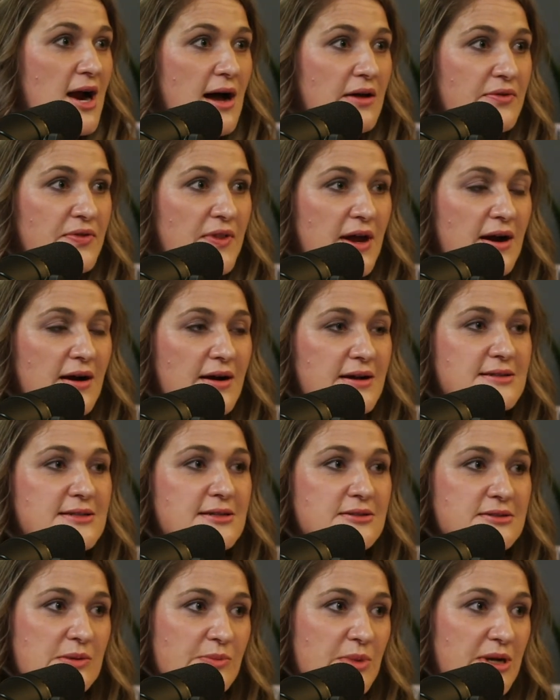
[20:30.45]
out there
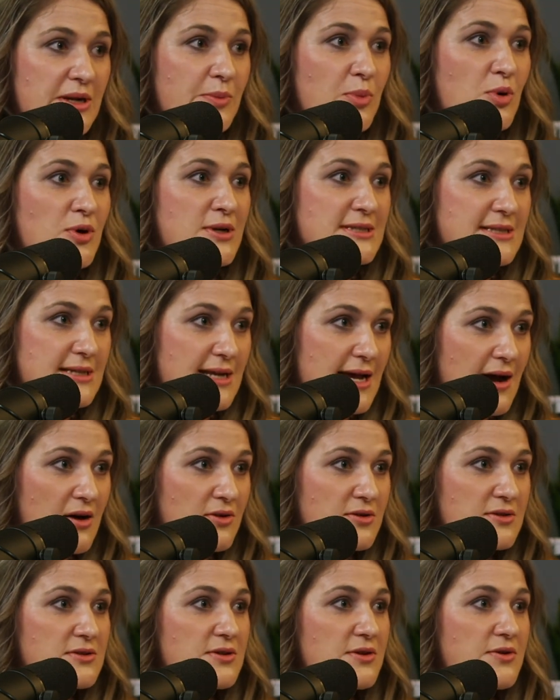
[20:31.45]
until somebody points it
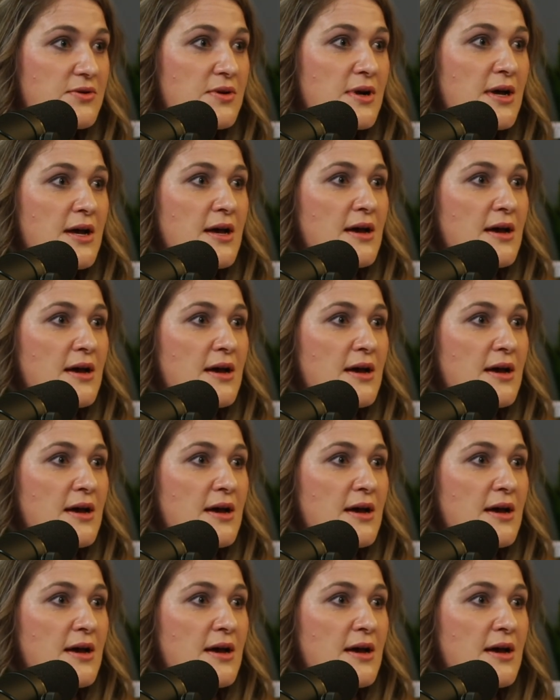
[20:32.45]
out. So